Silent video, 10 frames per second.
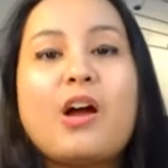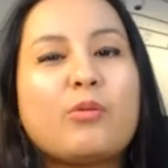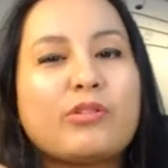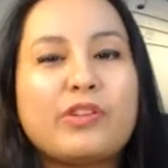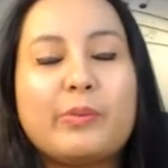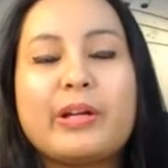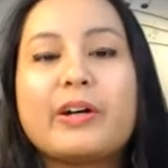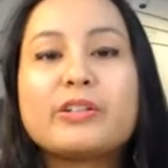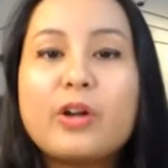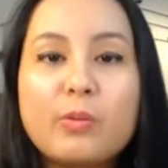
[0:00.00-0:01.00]
We're filming
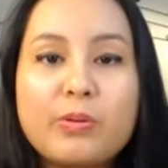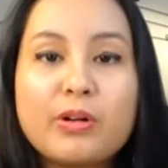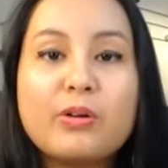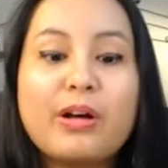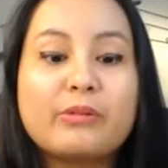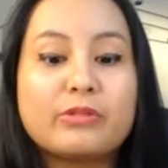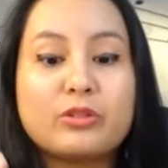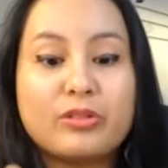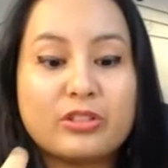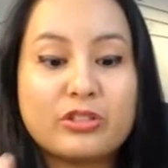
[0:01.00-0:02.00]
on GoPro and we're
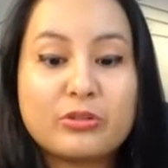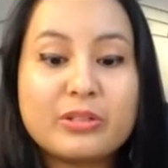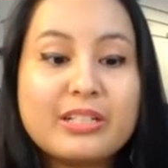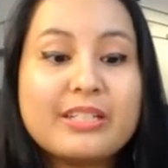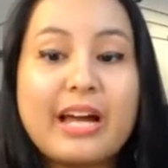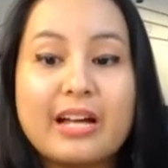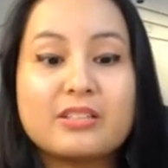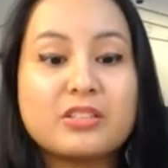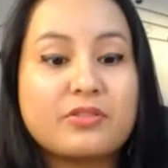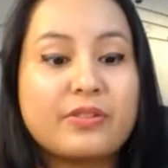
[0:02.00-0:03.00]
doing
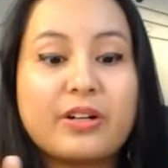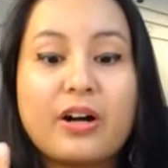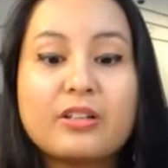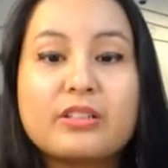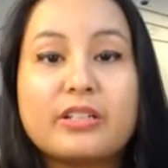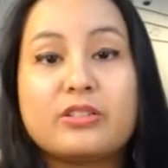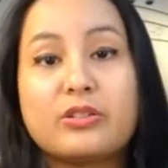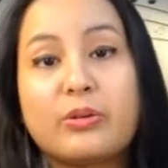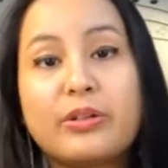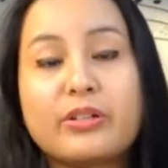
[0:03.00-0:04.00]
screencasts for online
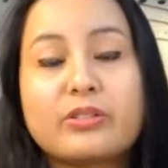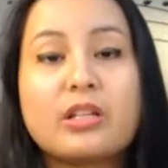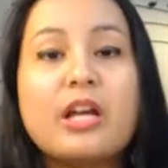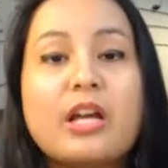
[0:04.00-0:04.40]
tutorials.